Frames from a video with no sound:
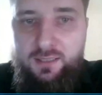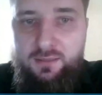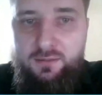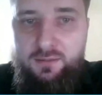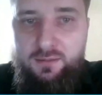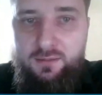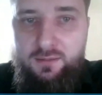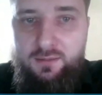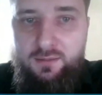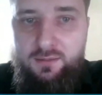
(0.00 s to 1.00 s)
that
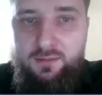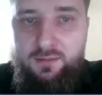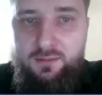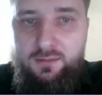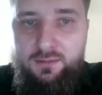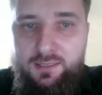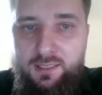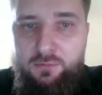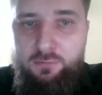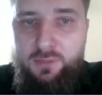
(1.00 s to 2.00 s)

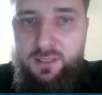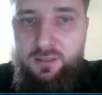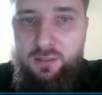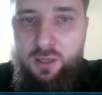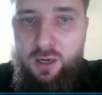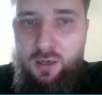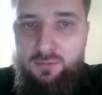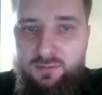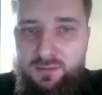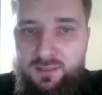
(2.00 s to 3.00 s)
that we
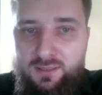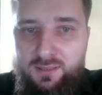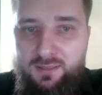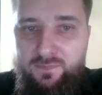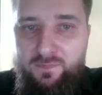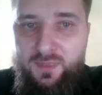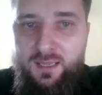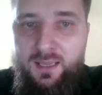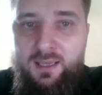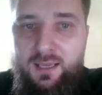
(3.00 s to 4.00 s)
got,
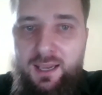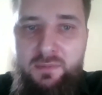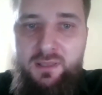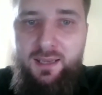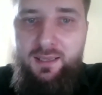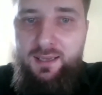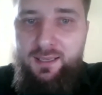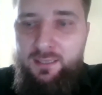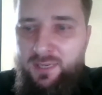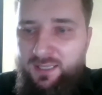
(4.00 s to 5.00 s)
I mean, I
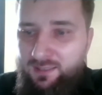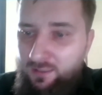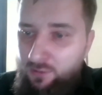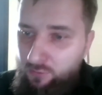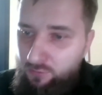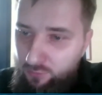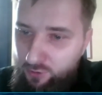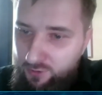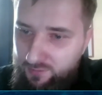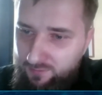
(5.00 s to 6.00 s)
can make the
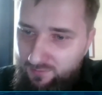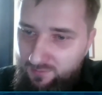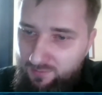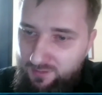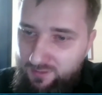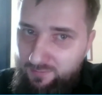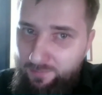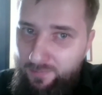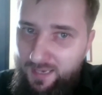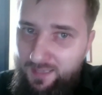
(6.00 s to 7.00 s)
conclusion
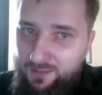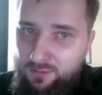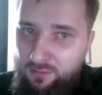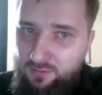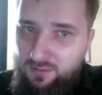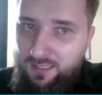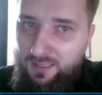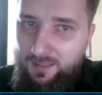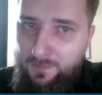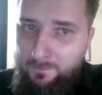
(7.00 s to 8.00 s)
based on
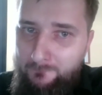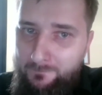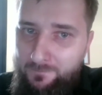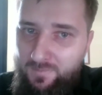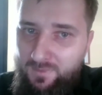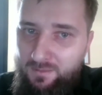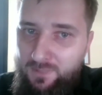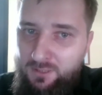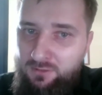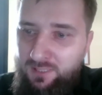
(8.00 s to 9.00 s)
the
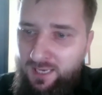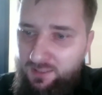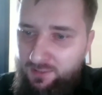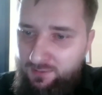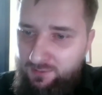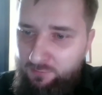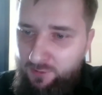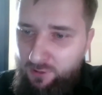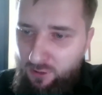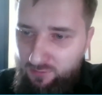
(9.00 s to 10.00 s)
answers that
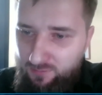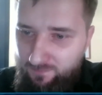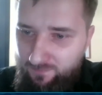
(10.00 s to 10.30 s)
we got.